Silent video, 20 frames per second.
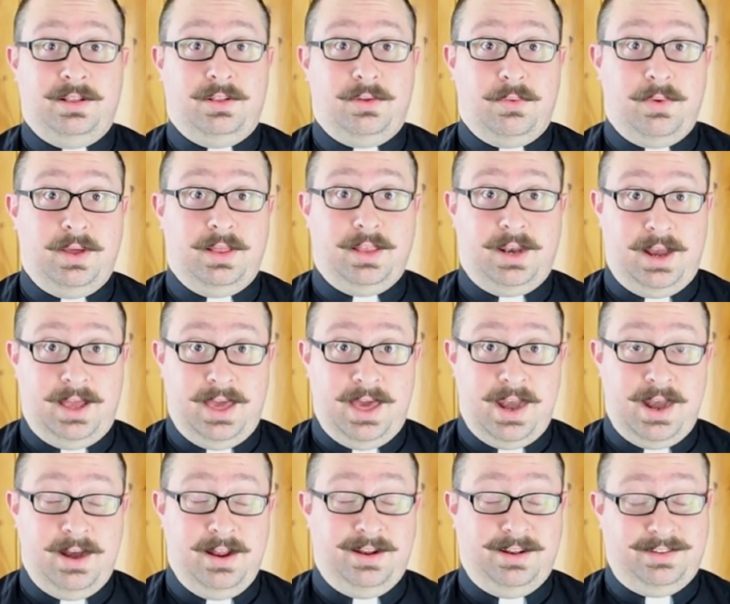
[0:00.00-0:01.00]
the way that I
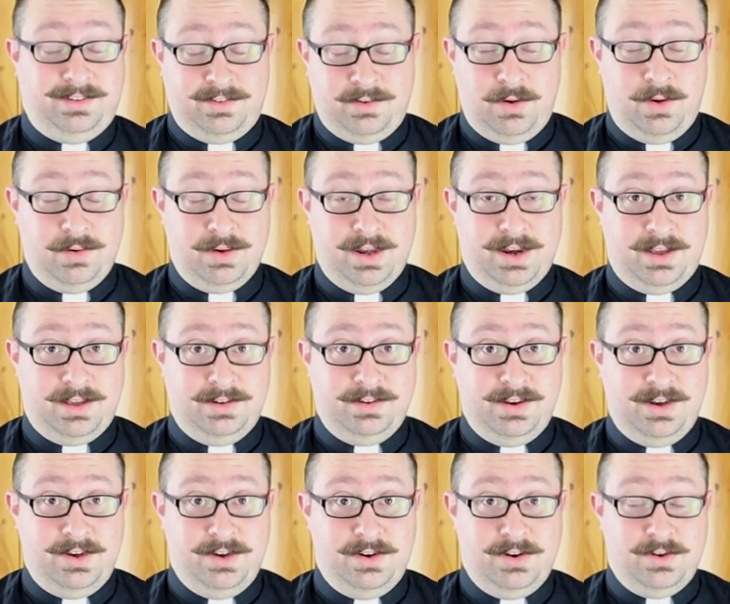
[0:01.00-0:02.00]
edit it, so I'm going to
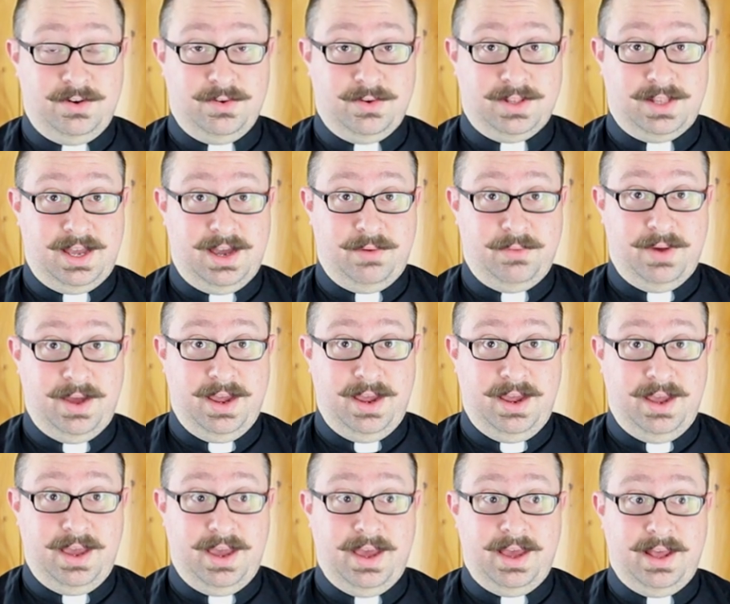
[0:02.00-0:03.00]
continue to do it that
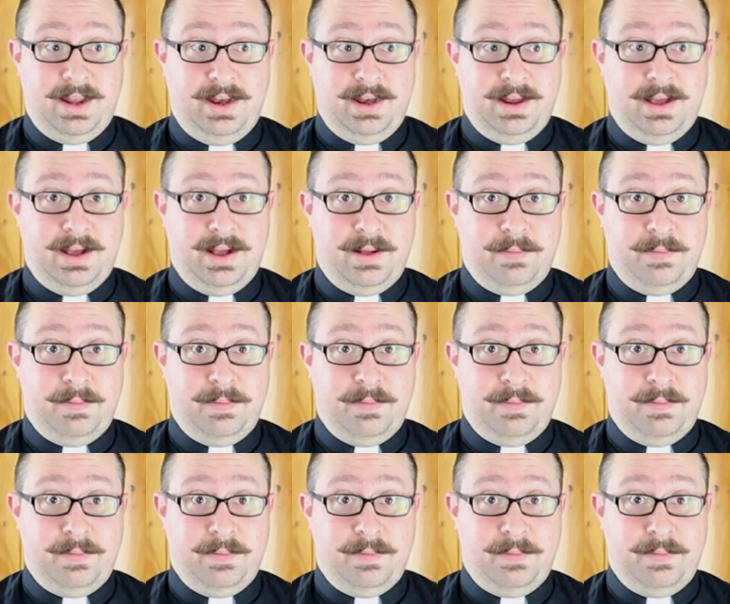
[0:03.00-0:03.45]
way. And